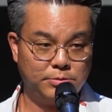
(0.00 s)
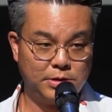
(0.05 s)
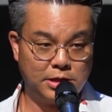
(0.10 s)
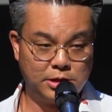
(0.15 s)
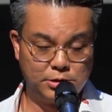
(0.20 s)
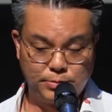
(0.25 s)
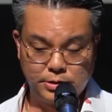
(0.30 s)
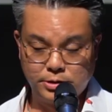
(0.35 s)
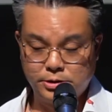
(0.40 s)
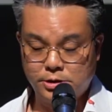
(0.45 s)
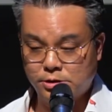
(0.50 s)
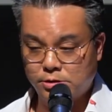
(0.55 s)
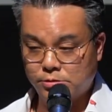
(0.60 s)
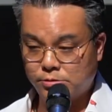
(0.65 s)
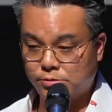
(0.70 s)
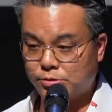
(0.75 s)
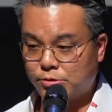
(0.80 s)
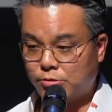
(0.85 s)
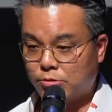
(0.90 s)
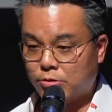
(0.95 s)
as my
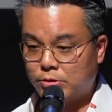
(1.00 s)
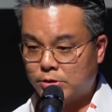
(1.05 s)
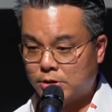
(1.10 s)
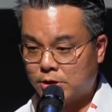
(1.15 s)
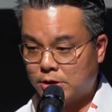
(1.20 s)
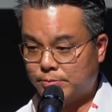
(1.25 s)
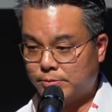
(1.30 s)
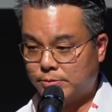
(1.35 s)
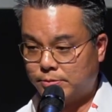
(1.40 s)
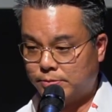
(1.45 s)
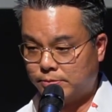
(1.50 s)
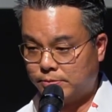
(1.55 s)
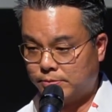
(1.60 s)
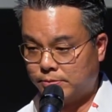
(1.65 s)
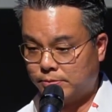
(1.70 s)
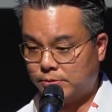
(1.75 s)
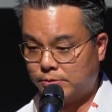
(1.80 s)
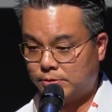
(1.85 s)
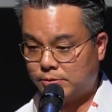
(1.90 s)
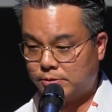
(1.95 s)
sisters was growing up.
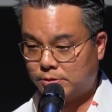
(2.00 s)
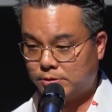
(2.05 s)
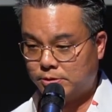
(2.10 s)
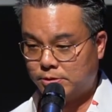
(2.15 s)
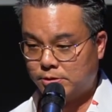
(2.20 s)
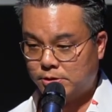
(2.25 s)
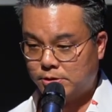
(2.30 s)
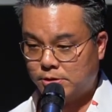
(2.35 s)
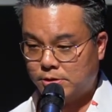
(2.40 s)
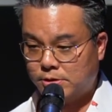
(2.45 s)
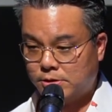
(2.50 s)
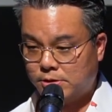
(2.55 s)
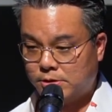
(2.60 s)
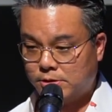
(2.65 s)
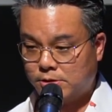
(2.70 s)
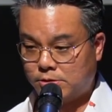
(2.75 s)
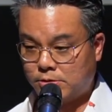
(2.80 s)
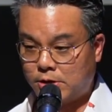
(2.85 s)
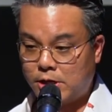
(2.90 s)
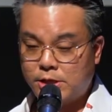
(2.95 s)

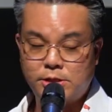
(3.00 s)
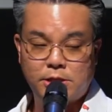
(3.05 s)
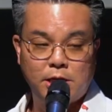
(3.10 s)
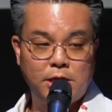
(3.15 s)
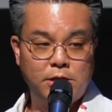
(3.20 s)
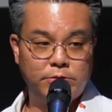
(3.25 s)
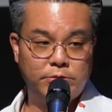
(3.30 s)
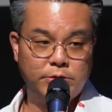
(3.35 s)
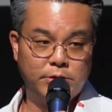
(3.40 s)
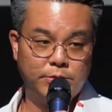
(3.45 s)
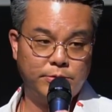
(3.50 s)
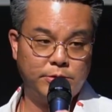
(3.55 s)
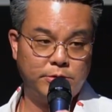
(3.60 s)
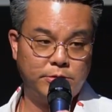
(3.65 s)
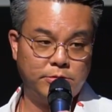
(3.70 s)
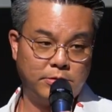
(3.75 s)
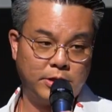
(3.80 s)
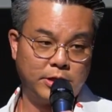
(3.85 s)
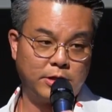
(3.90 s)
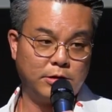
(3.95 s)
So I stayed with him till I